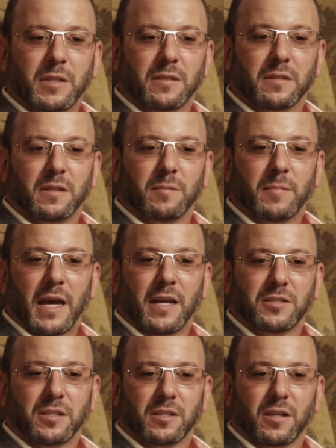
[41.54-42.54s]
mean, the
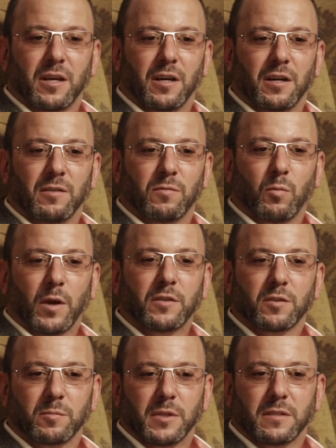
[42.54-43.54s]
magic of
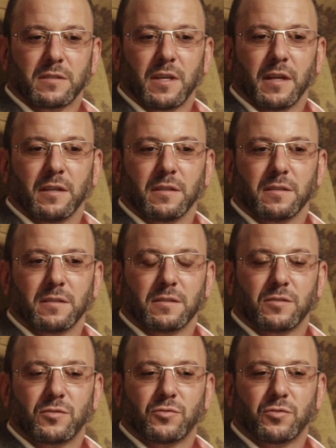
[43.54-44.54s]
wonderment and
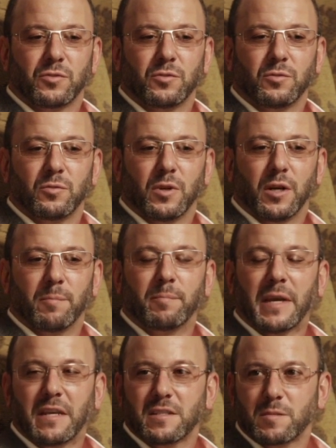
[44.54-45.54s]
true
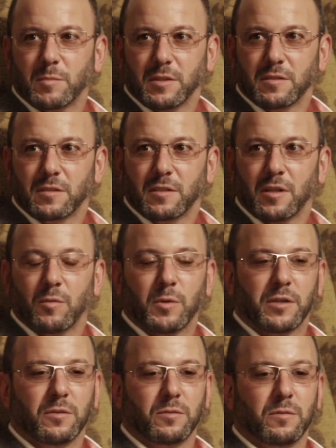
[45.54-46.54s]
amazement. You know,
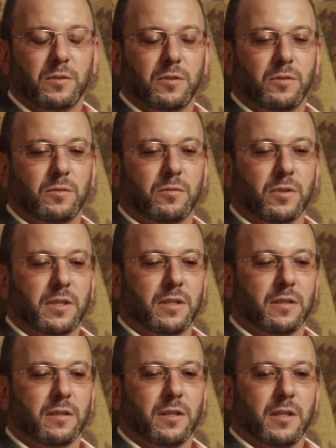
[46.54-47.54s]
when you, you look
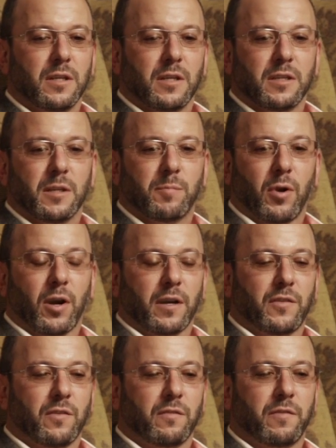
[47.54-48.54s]
at the
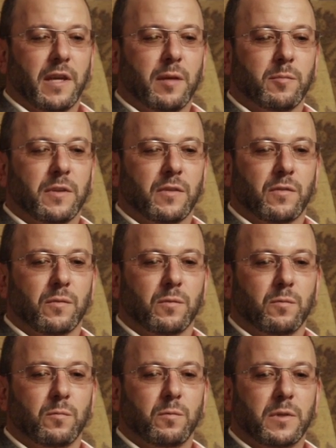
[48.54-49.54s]
parks and families,
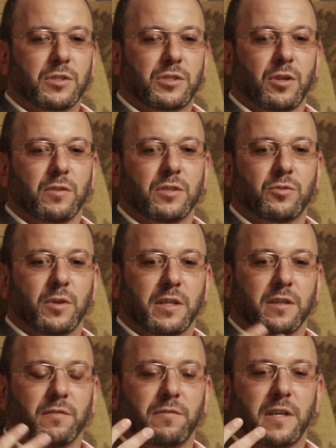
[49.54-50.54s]
we show the joy
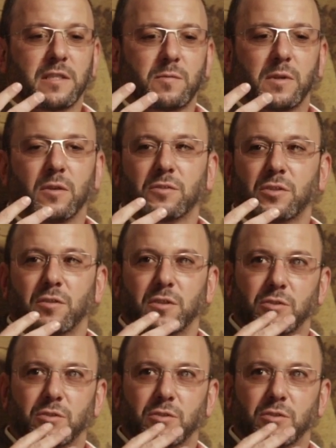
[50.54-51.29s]
in the face, we don't show